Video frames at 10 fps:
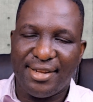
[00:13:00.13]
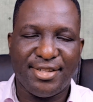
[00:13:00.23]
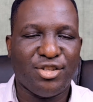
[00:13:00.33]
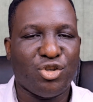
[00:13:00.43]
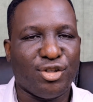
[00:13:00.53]

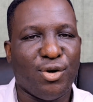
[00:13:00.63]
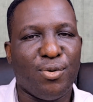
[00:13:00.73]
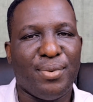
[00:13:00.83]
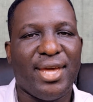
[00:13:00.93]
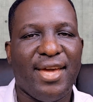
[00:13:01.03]
lattice structure
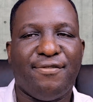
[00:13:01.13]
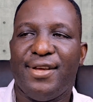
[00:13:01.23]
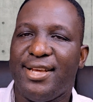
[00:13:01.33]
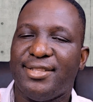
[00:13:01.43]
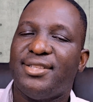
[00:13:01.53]
will behave
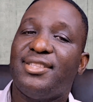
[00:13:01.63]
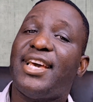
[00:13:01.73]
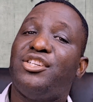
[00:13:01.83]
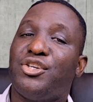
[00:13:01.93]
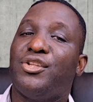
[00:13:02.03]
in
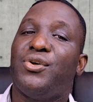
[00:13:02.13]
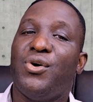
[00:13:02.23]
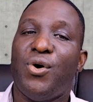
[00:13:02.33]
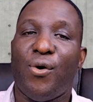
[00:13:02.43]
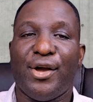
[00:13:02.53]
tension
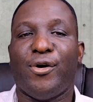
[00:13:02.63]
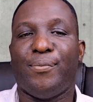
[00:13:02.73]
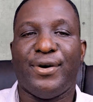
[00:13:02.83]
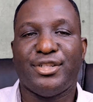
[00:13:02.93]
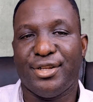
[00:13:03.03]
or in
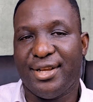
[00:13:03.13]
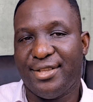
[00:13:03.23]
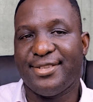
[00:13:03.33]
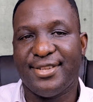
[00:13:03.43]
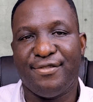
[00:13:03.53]
compression, then
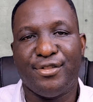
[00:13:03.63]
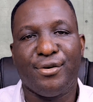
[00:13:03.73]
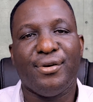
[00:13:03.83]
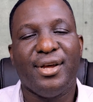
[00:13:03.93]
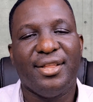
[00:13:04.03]
this is a
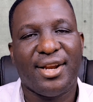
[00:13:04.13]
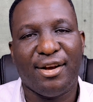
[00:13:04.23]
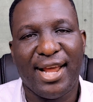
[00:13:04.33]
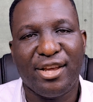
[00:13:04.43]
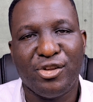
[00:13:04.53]
video that
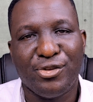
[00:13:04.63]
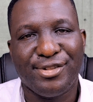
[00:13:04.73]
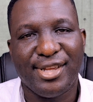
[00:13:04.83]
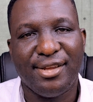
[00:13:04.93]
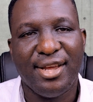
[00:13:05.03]
I'd like you to
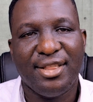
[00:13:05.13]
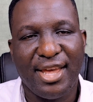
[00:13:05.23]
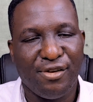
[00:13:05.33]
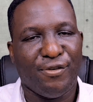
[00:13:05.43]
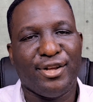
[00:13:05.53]
see.
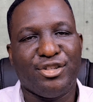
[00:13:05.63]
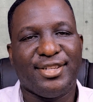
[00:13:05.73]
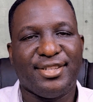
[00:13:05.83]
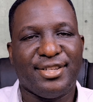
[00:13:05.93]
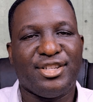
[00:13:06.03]
Thank you for your
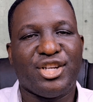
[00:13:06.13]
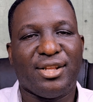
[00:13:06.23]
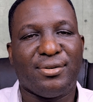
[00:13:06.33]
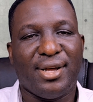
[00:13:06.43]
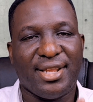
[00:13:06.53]
interest in this
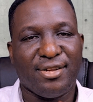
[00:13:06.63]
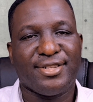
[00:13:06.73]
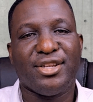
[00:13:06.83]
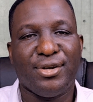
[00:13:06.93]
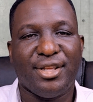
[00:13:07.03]
channel, and I'll
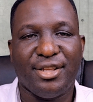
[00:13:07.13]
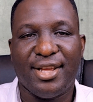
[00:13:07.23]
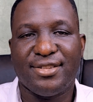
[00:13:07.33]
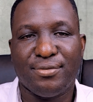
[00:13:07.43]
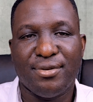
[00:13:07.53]
see you in the
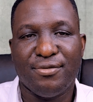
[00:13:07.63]
next